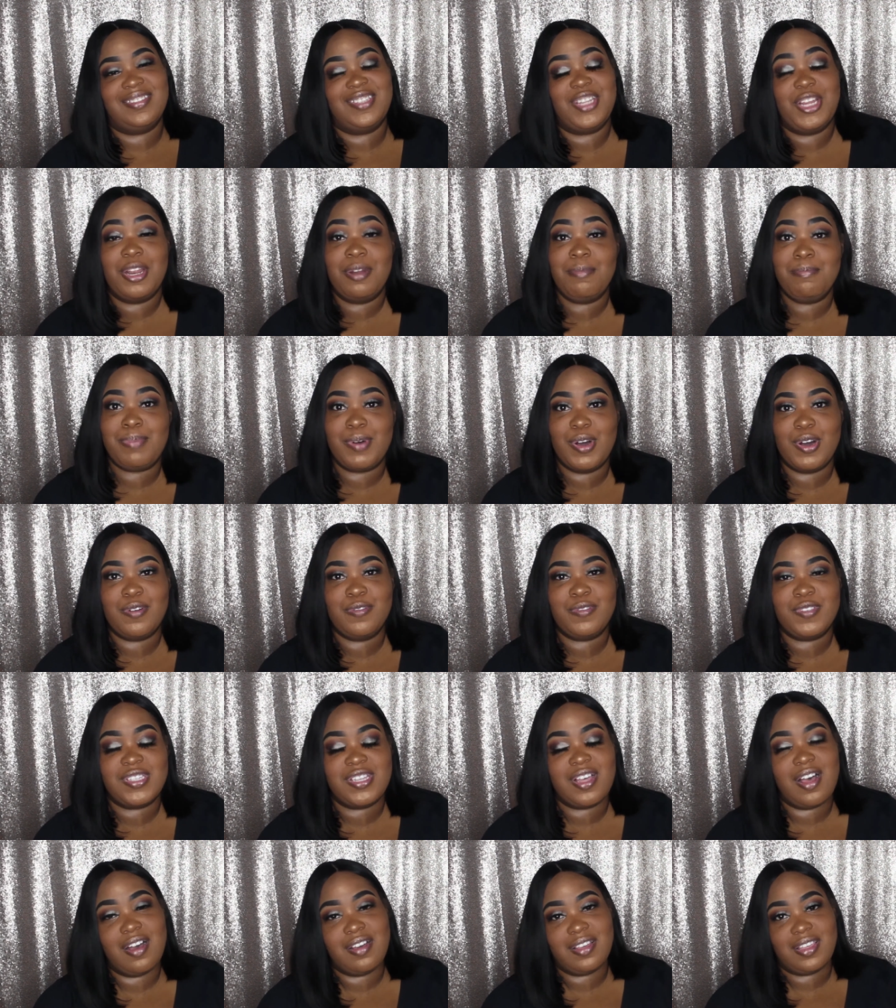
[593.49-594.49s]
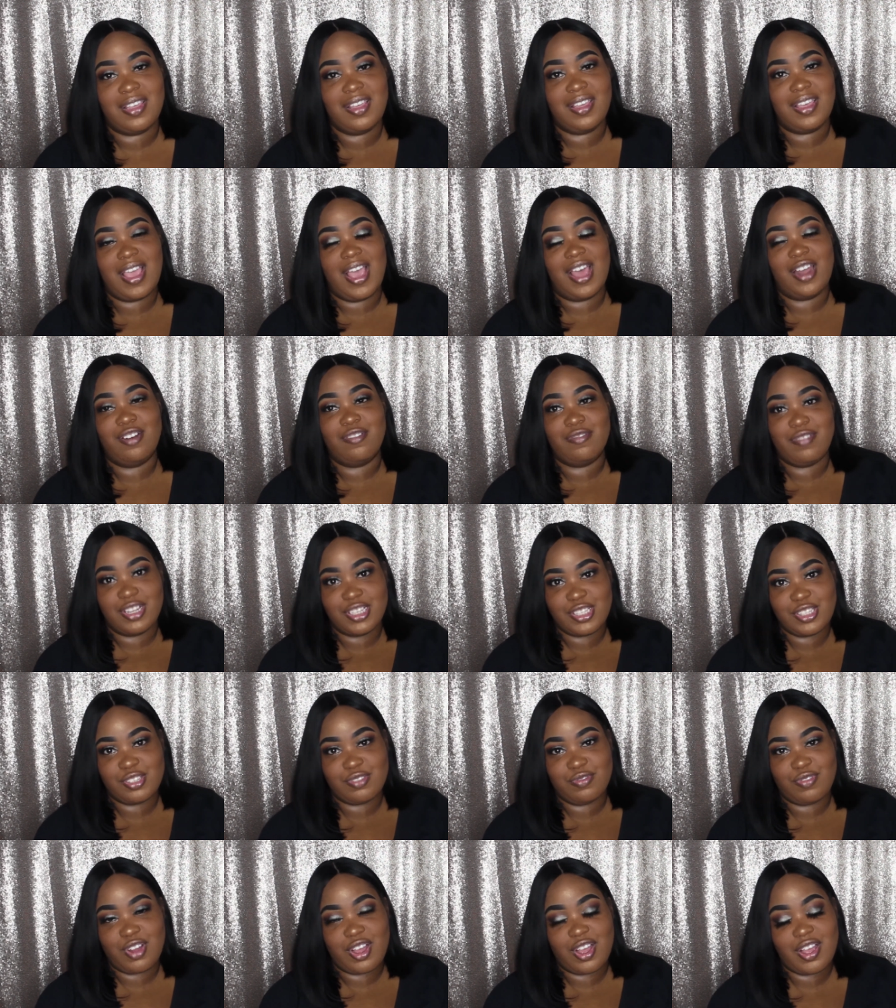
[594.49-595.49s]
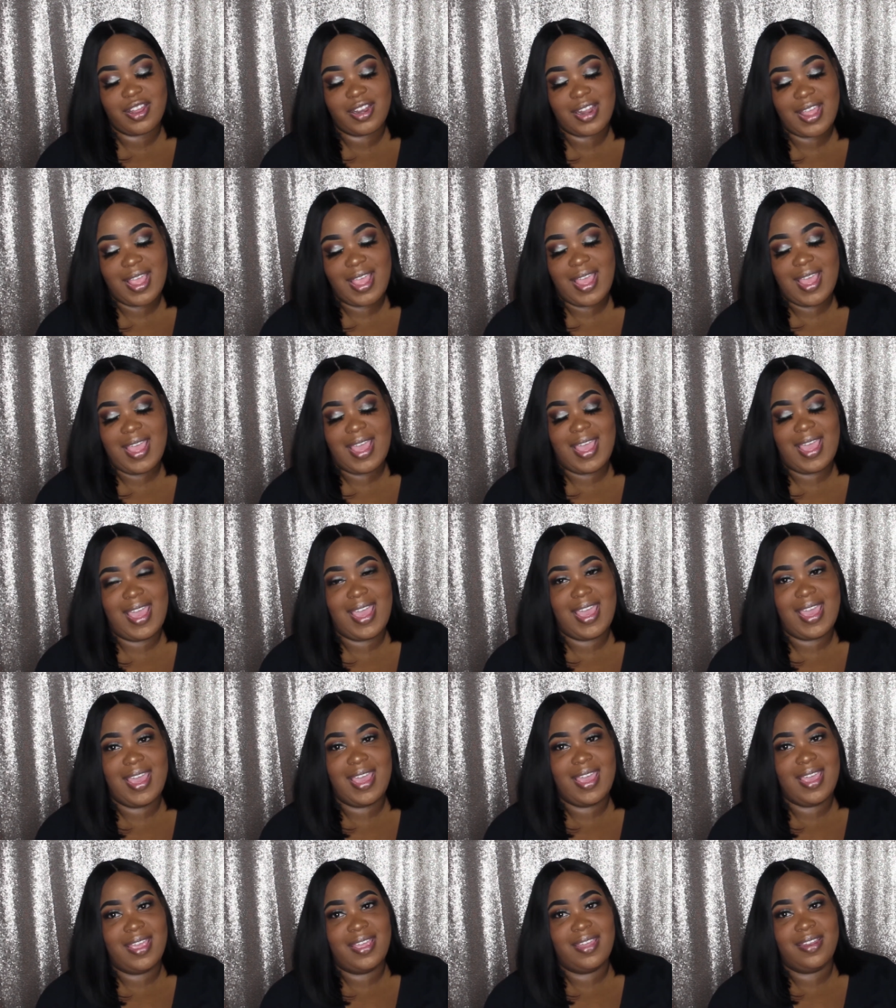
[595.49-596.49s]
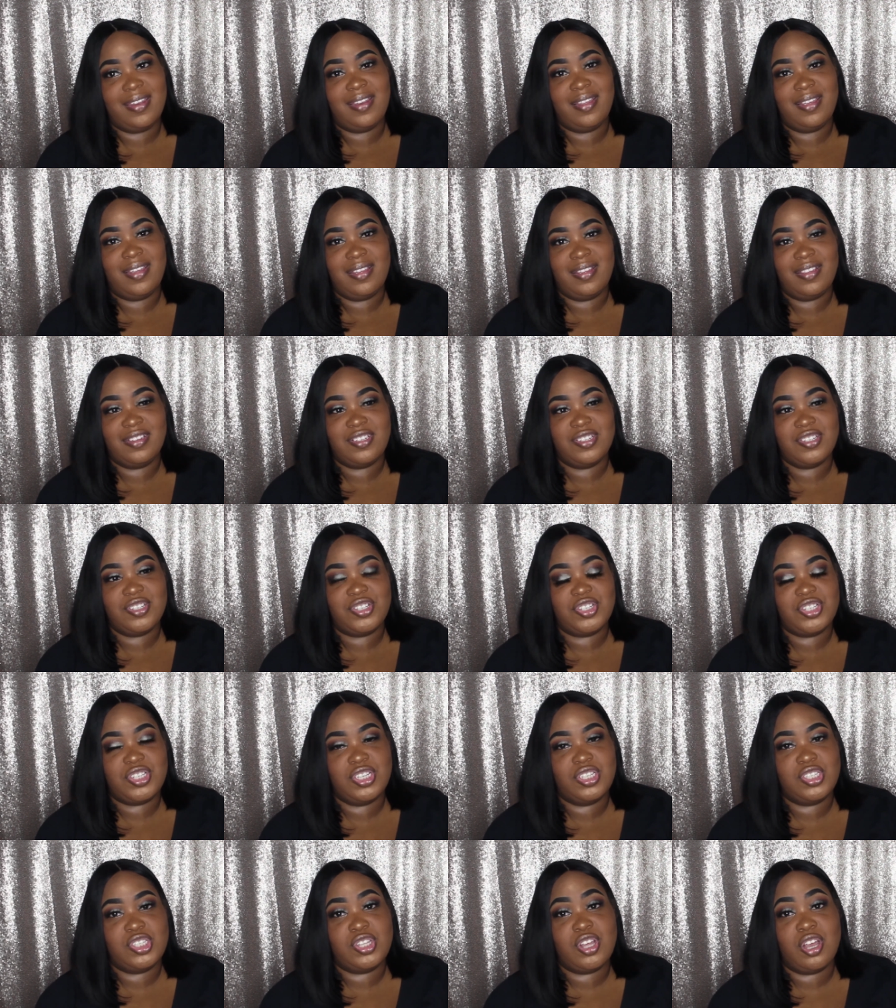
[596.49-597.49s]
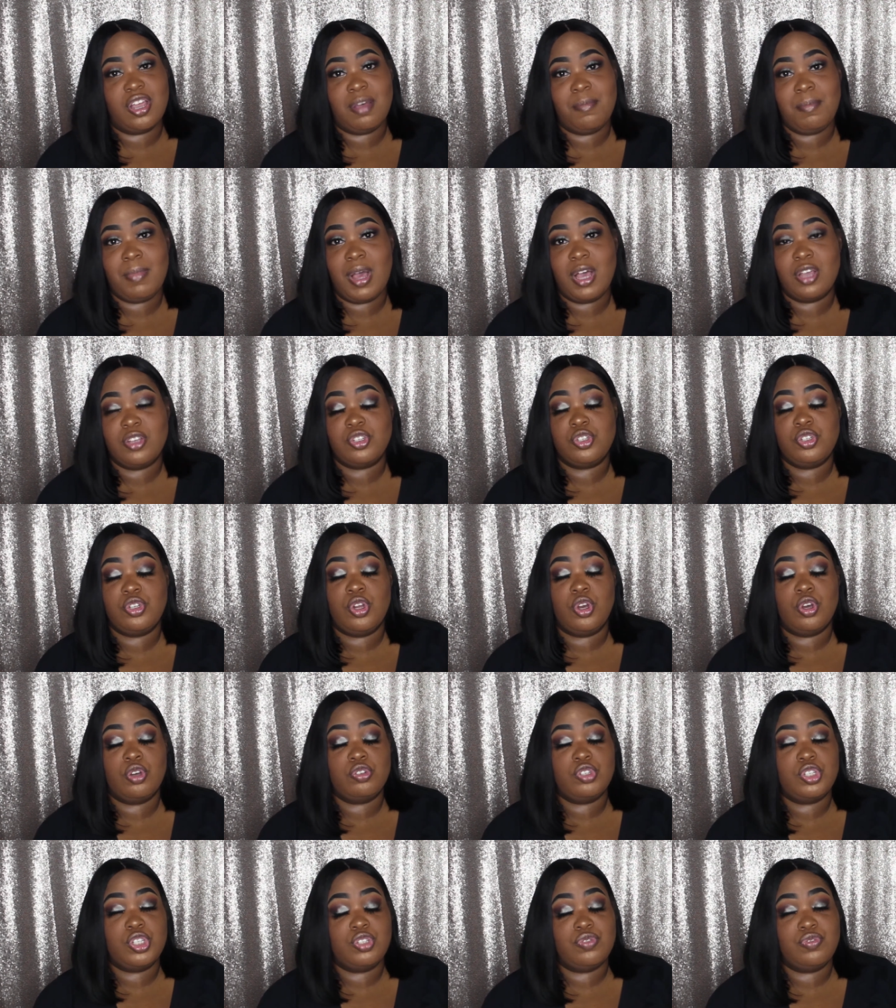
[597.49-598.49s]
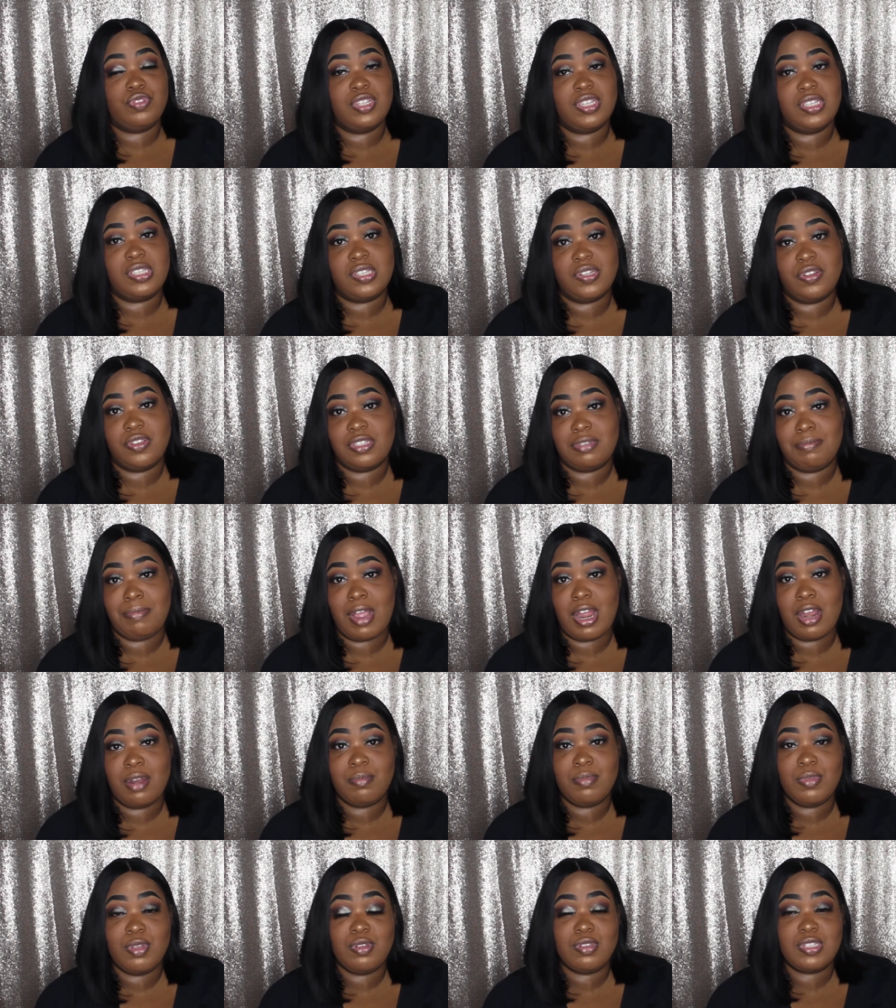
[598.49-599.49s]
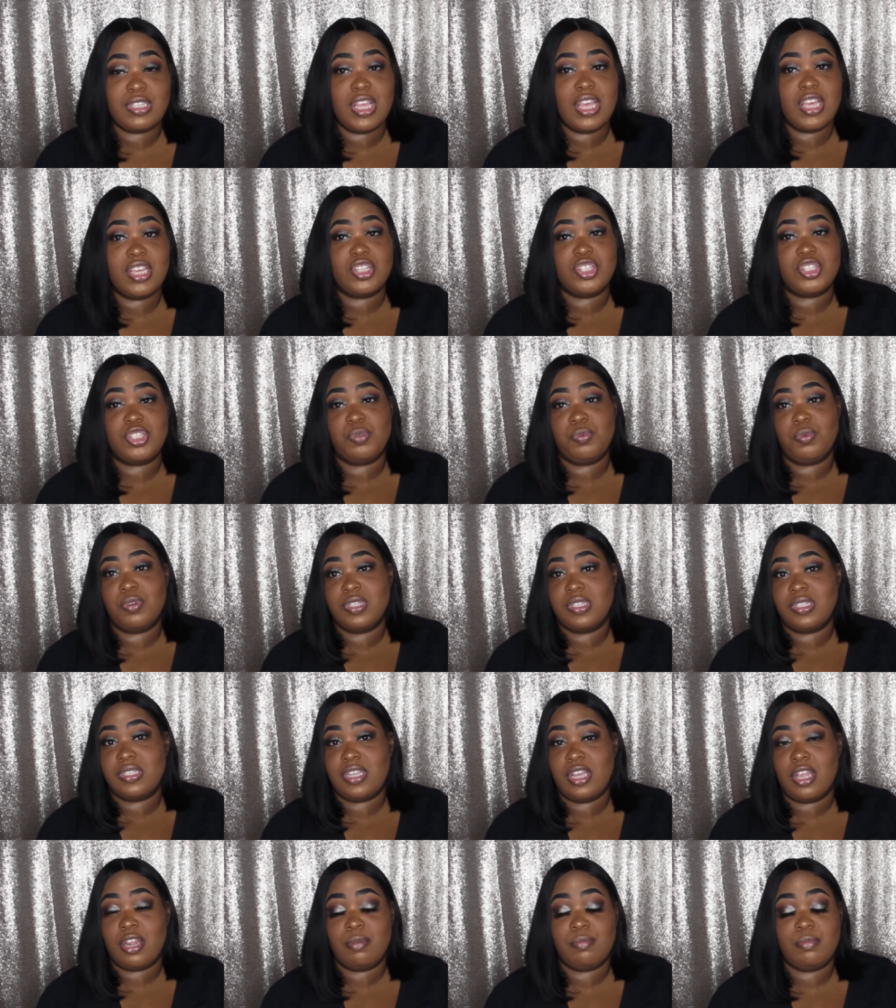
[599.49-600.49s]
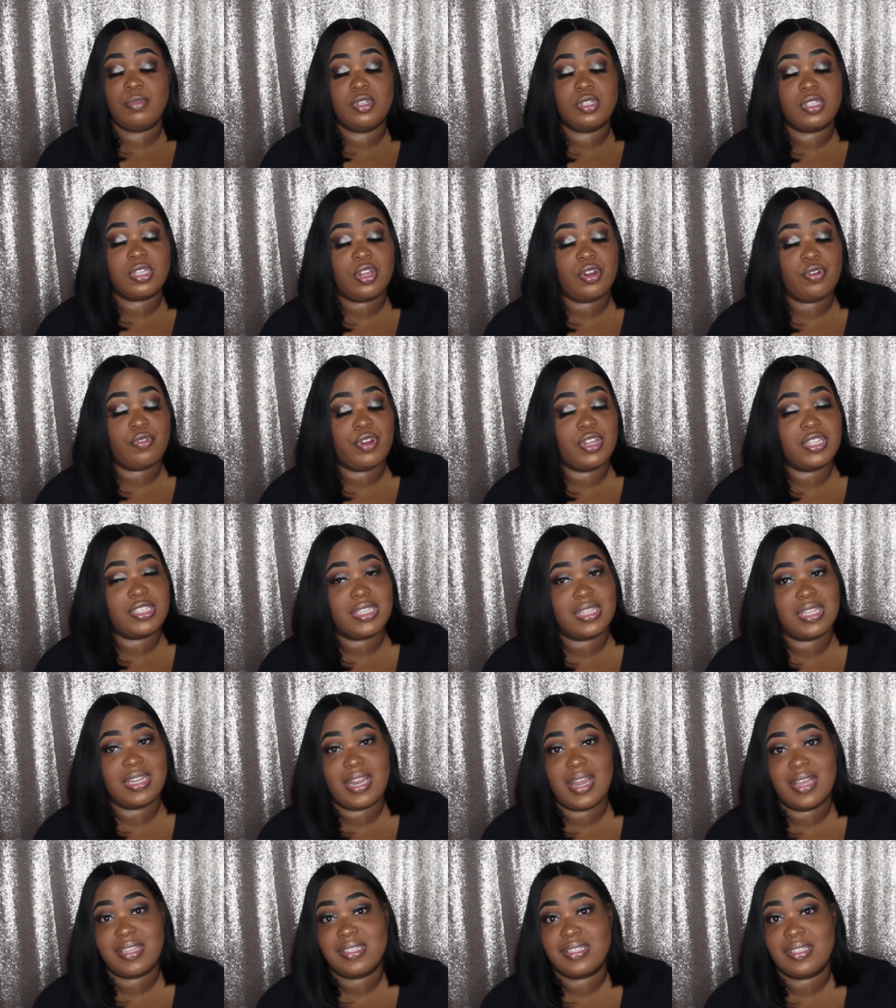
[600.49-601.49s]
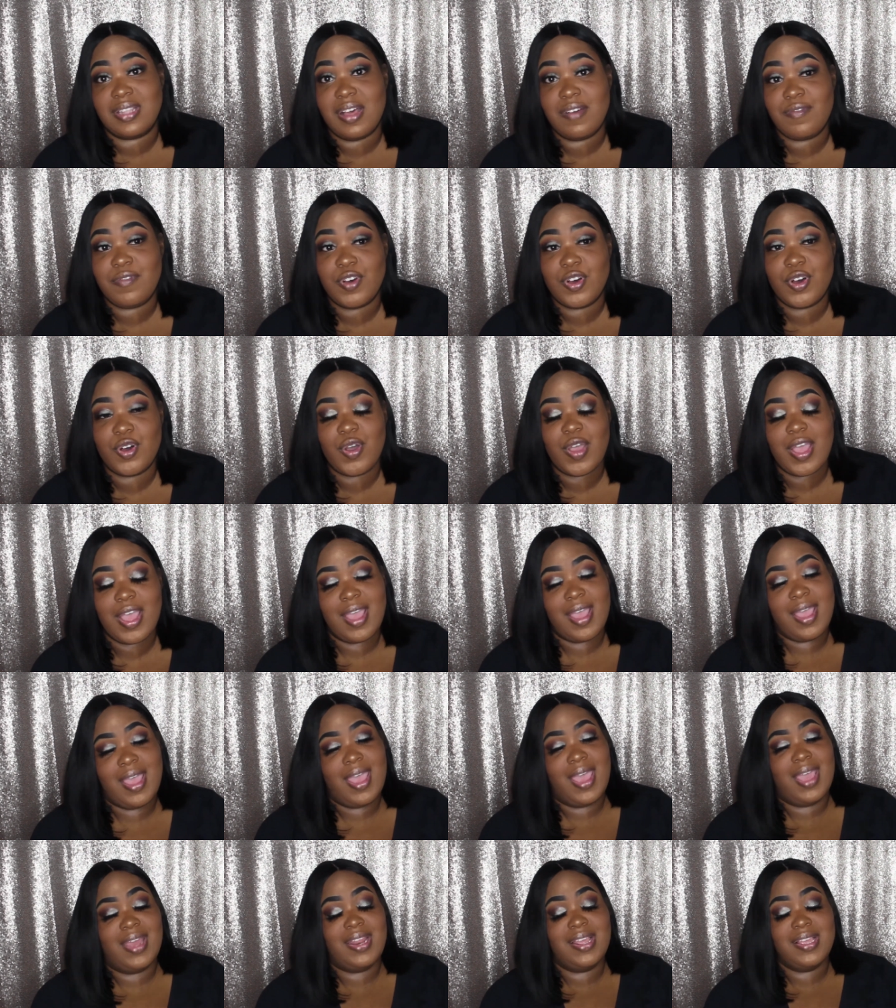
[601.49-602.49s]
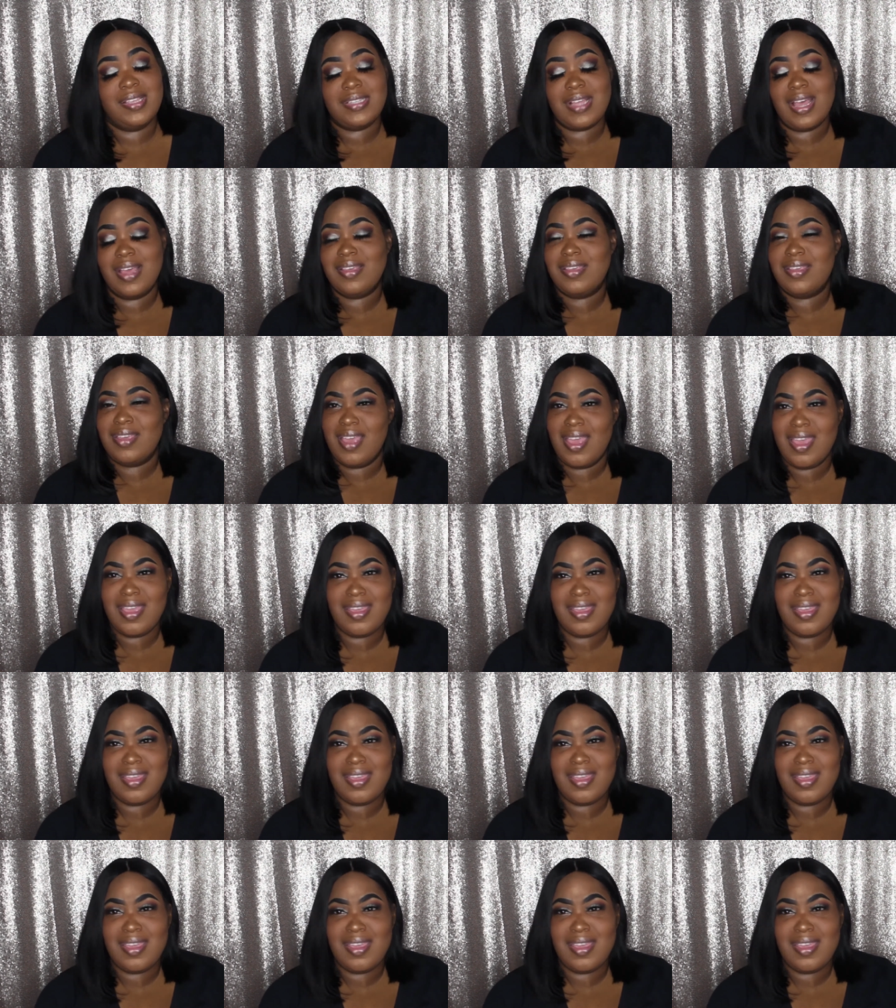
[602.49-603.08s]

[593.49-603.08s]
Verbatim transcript: they're both talking at a restaurant and she's talking about you know she's really serious about her music she wants to take her music career to the next level and he's like yeah